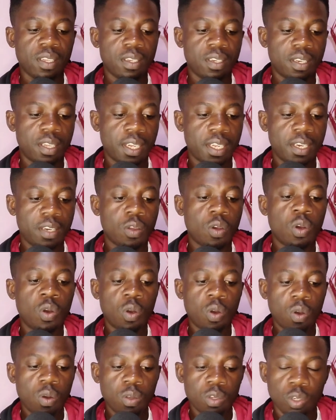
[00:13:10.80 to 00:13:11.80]
then
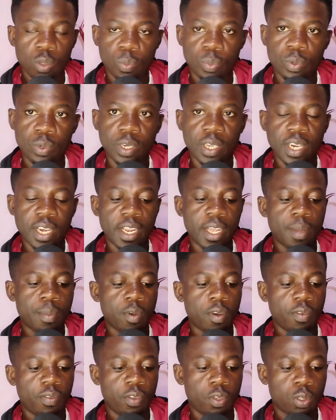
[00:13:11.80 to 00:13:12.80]
or you put the name
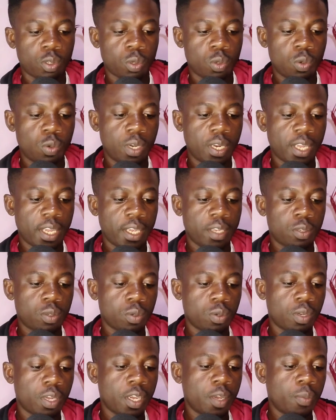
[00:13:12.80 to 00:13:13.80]
of your school there.
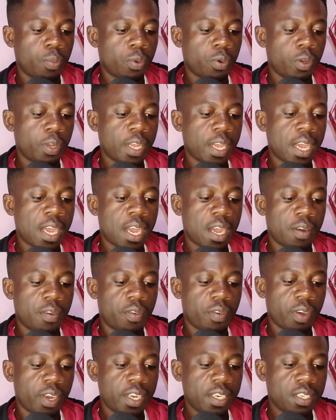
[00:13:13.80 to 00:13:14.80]
So employer
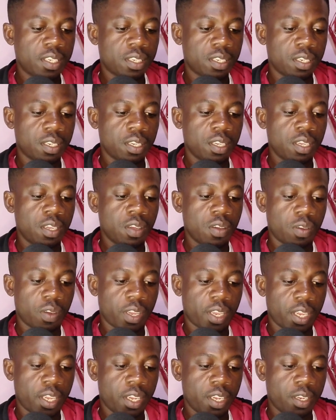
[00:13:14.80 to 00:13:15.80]
address.
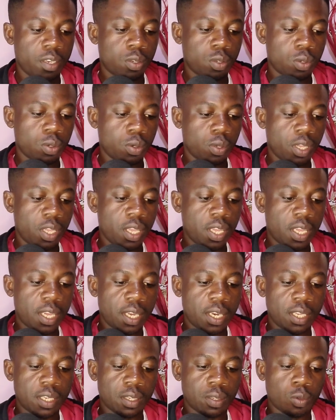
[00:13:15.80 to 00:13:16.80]
Okay, so here
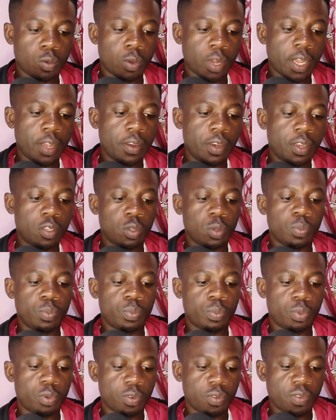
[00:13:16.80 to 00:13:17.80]
this is where you need to
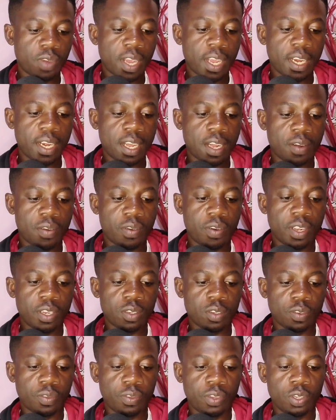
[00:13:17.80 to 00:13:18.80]
provide the address
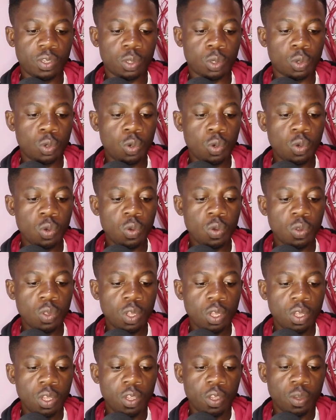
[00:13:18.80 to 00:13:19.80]
of your school.
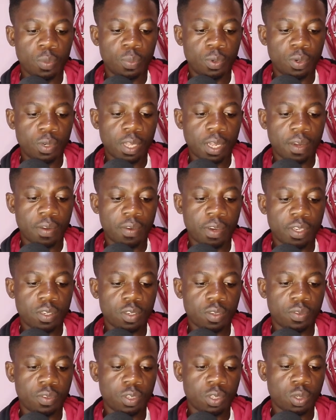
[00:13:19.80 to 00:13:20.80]
You put the address
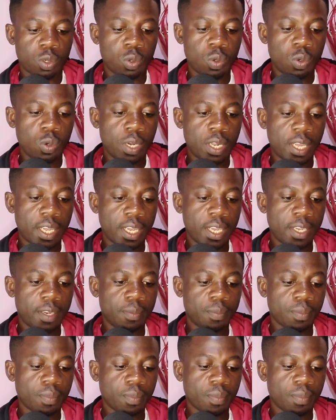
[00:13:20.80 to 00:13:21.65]
of your school there